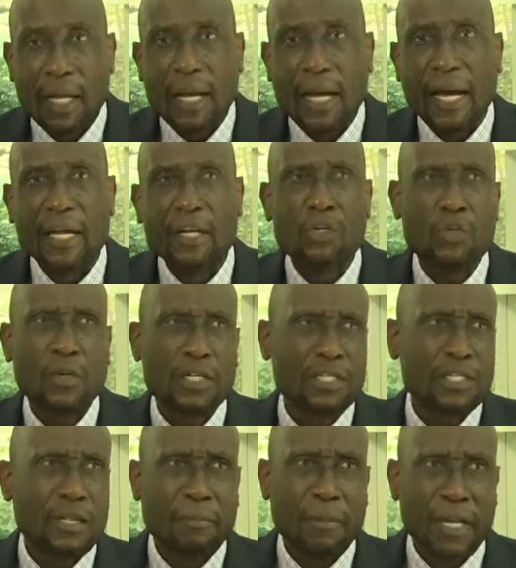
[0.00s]
I trust
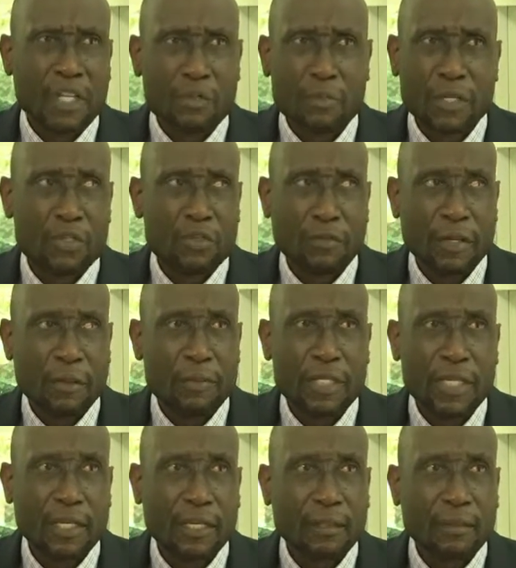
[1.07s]
the management of MTN.